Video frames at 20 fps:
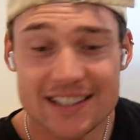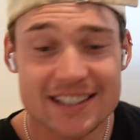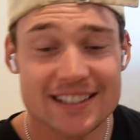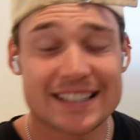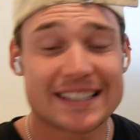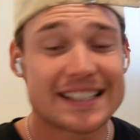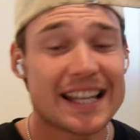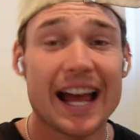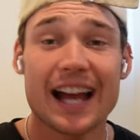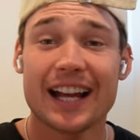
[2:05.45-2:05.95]

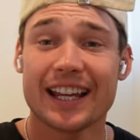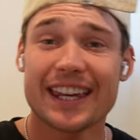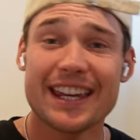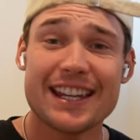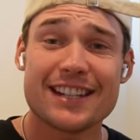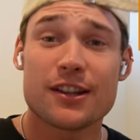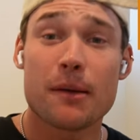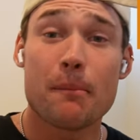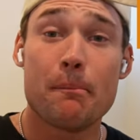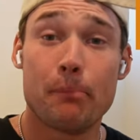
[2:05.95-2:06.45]
Zach
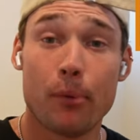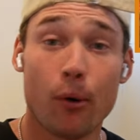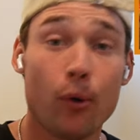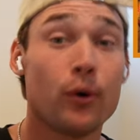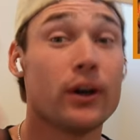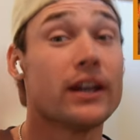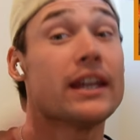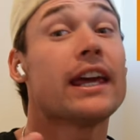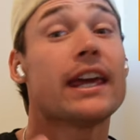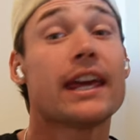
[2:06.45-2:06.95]
is a
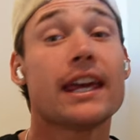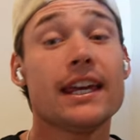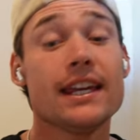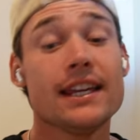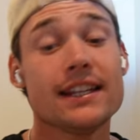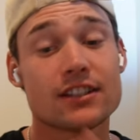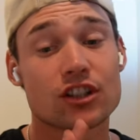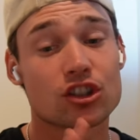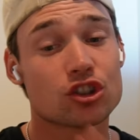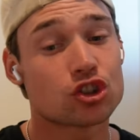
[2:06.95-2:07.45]
boy.
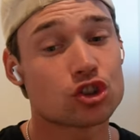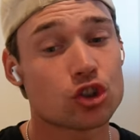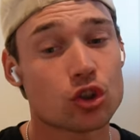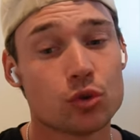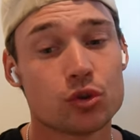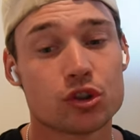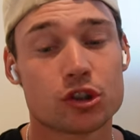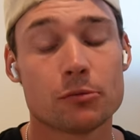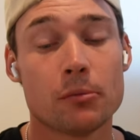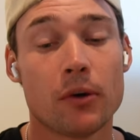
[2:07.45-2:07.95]
He's
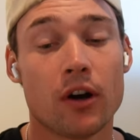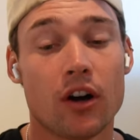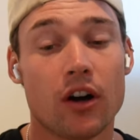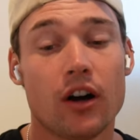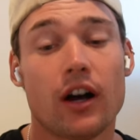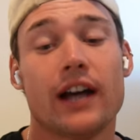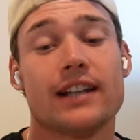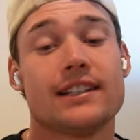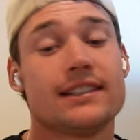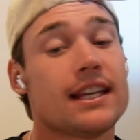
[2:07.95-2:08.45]
so
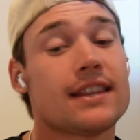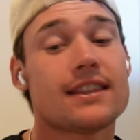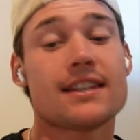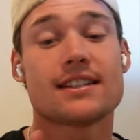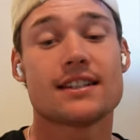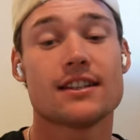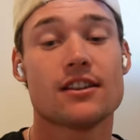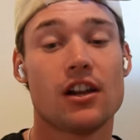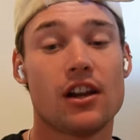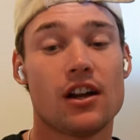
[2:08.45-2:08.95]
smart. I said
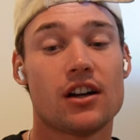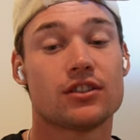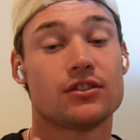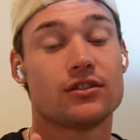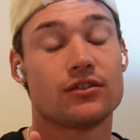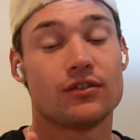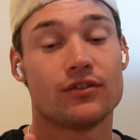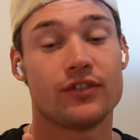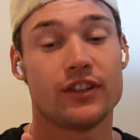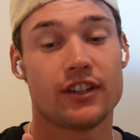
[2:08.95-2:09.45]
this in the
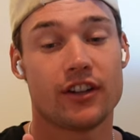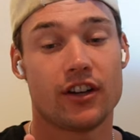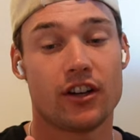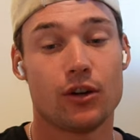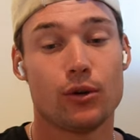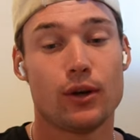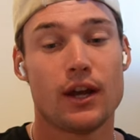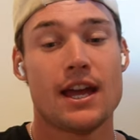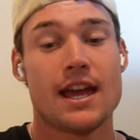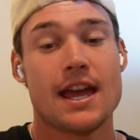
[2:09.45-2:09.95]
last video.